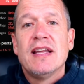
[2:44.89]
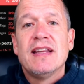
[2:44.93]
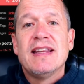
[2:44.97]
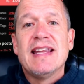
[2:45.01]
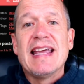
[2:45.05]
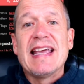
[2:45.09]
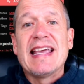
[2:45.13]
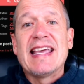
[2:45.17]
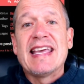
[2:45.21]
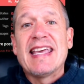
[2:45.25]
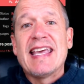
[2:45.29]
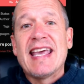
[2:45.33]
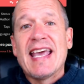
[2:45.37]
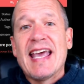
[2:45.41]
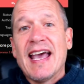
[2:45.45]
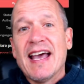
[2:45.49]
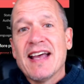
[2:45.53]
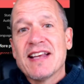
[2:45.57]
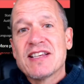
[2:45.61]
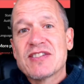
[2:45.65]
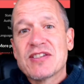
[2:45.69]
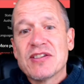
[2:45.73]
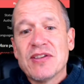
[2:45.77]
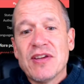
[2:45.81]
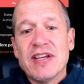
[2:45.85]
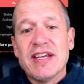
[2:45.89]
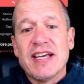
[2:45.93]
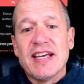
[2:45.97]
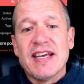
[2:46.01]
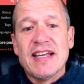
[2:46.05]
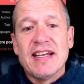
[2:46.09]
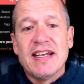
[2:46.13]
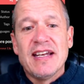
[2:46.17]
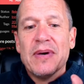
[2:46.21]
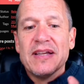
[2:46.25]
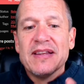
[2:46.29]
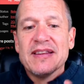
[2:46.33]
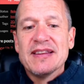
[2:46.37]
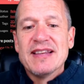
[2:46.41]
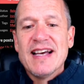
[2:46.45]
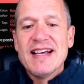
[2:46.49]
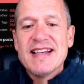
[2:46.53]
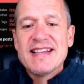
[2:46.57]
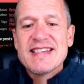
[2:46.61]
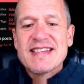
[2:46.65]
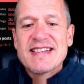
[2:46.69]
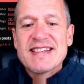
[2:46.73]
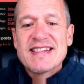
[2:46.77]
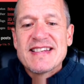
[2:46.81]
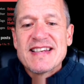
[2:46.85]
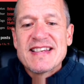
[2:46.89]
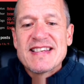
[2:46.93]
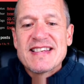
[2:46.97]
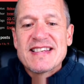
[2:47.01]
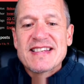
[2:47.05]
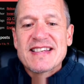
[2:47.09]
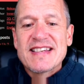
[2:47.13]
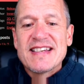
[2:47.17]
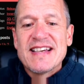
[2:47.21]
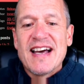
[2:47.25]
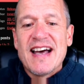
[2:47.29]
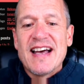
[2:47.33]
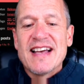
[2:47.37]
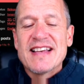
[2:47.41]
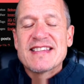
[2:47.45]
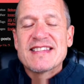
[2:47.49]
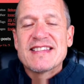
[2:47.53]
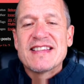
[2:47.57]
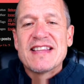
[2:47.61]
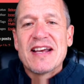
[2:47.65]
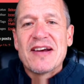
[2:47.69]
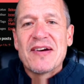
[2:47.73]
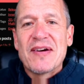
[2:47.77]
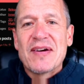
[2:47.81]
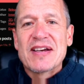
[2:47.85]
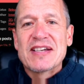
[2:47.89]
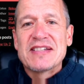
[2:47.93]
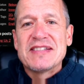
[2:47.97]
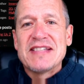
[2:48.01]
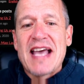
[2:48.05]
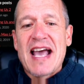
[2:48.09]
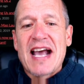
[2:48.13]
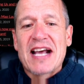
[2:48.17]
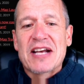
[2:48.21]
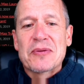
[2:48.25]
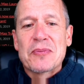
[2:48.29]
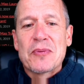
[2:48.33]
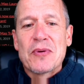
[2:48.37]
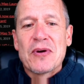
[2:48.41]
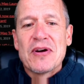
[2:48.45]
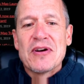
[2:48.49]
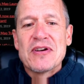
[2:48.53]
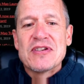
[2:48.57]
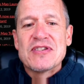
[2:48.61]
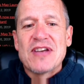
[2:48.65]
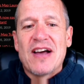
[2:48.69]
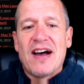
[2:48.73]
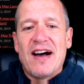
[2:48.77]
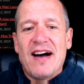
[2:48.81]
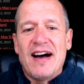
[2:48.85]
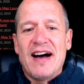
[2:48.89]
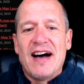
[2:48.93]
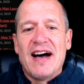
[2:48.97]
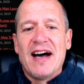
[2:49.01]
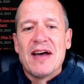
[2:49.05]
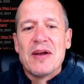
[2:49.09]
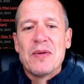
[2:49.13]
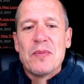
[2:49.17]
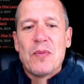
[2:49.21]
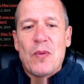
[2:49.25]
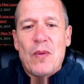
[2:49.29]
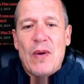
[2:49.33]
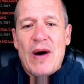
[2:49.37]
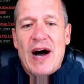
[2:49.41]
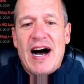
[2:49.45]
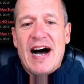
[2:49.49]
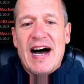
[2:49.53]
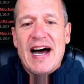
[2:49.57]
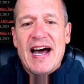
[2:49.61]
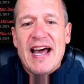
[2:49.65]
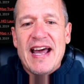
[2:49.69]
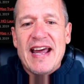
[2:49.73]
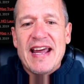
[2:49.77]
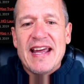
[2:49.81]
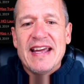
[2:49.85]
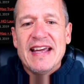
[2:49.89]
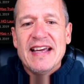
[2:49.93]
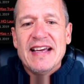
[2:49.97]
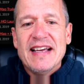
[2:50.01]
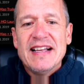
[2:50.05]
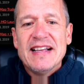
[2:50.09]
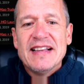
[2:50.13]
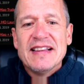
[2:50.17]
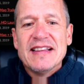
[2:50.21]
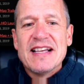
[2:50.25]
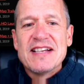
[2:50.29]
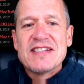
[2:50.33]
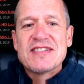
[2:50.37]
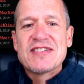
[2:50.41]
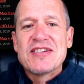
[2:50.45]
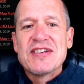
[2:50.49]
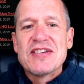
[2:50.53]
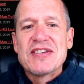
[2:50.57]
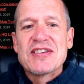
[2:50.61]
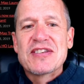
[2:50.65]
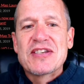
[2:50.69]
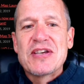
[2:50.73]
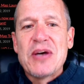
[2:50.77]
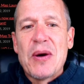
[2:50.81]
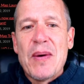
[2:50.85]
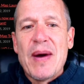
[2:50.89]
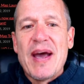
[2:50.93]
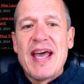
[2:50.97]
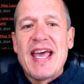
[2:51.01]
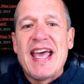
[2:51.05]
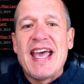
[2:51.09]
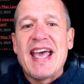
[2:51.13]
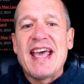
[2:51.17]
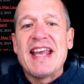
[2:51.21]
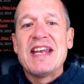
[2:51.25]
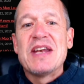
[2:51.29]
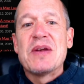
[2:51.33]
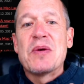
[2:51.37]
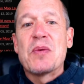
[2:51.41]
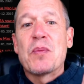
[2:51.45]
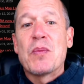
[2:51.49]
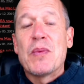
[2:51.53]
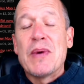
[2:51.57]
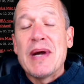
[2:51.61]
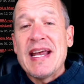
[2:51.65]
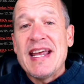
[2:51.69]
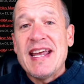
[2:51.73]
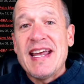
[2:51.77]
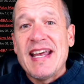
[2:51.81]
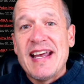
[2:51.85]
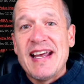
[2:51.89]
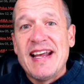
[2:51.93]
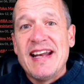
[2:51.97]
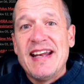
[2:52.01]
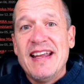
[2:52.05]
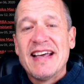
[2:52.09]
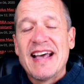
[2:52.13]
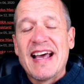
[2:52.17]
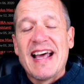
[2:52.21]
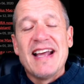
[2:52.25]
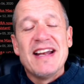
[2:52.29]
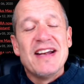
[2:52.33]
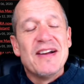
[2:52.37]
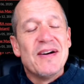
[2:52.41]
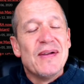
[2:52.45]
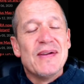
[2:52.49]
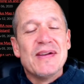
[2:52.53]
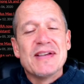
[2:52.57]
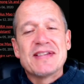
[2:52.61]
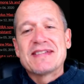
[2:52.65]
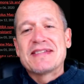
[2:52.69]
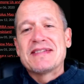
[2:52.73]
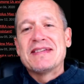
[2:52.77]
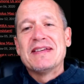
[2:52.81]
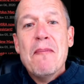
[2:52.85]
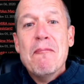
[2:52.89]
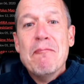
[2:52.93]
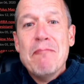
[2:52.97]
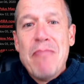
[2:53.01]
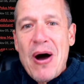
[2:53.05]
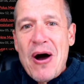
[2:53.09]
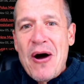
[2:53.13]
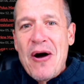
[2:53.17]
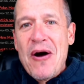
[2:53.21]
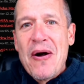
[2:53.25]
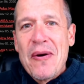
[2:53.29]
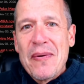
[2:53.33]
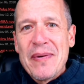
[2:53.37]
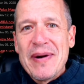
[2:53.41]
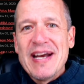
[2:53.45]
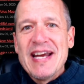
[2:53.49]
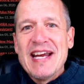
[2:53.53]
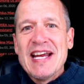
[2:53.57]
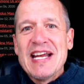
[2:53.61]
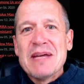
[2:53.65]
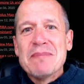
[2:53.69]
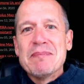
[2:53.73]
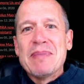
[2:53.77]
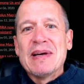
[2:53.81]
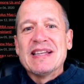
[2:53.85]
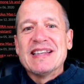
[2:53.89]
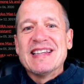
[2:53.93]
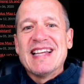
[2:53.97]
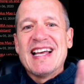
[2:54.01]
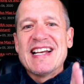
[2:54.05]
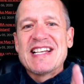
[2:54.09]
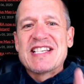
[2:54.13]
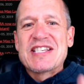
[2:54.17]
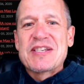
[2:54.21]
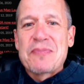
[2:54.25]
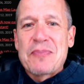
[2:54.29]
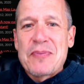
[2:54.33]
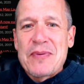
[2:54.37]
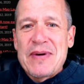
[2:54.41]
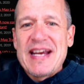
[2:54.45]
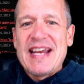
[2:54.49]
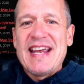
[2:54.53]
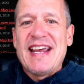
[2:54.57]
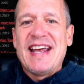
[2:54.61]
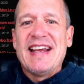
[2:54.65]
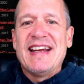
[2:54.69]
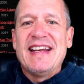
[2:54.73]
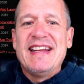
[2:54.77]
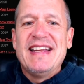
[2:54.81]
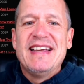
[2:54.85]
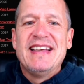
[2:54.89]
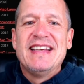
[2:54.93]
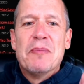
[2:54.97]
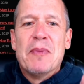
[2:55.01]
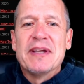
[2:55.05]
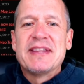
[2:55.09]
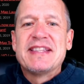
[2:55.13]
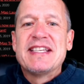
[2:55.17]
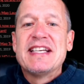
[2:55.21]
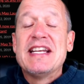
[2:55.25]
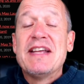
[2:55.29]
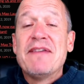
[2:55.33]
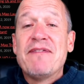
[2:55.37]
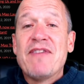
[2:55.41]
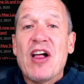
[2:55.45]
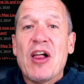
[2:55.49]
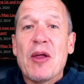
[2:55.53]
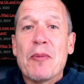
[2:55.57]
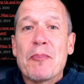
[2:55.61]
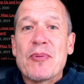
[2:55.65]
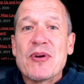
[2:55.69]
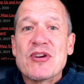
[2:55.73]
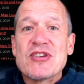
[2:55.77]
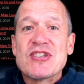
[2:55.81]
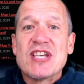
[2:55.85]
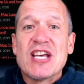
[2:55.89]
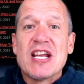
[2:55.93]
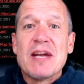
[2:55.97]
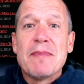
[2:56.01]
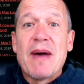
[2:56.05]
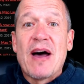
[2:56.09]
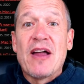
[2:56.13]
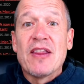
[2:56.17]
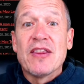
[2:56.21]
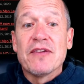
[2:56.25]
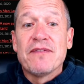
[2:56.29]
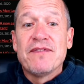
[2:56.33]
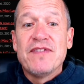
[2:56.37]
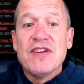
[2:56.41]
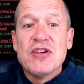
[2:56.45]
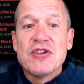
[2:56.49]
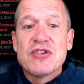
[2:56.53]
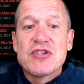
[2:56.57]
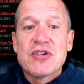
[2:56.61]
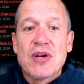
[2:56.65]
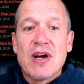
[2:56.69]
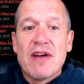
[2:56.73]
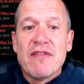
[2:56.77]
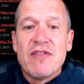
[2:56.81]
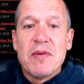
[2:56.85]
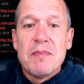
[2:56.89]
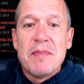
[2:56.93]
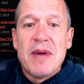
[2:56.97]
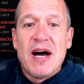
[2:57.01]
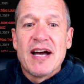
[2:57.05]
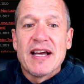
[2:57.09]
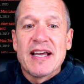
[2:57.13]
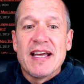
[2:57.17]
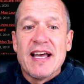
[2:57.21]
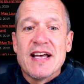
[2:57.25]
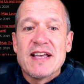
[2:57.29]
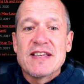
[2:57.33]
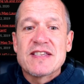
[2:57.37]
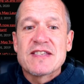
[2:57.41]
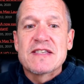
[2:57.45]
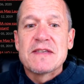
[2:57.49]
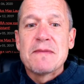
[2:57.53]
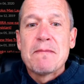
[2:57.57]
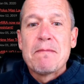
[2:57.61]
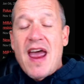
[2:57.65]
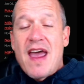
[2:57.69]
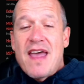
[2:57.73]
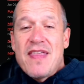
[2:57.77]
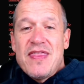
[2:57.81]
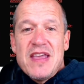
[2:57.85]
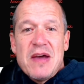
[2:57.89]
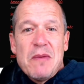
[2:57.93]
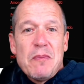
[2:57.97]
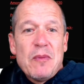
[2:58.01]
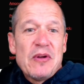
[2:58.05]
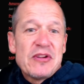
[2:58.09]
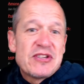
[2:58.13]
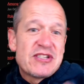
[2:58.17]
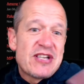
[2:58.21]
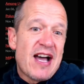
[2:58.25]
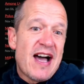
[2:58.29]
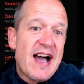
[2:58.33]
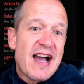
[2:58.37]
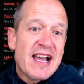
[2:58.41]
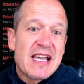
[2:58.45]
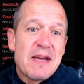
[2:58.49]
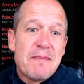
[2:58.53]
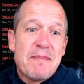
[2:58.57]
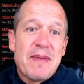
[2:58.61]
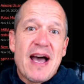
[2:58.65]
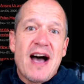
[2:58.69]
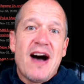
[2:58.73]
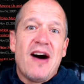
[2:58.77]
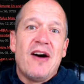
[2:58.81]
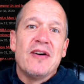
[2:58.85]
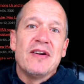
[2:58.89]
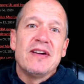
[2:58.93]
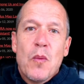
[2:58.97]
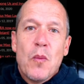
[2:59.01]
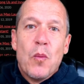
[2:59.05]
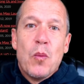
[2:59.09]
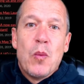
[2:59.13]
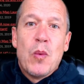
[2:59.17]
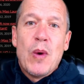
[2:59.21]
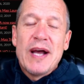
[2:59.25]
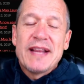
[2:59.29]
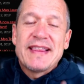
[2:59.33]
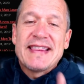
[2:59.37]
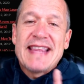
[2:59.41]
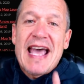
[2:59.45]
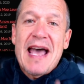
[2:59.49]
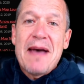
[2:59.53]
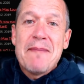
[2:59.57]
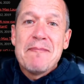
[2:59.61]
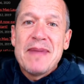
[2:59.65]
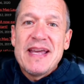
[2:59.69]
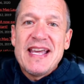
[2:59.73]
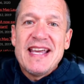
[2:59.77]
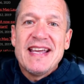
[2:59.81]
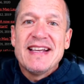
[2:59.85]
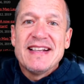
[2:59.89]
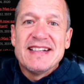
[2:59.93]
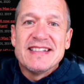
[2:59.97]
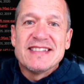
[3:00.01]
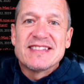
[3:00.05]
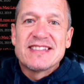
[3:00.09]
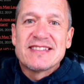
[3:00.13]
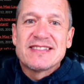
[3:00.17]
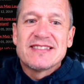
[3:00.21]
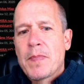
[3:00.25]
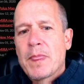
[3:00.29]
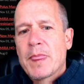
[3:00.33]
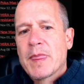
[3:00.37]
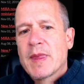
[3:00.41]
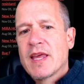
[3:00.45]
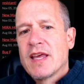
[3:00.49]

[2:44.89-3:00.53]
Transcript: They canceled it, but let's discuss their exact words on why. Let's just go ahead and read. I know it's boring, but let's read what the developer said about the future of Among Us, and then we'll talk about what that means.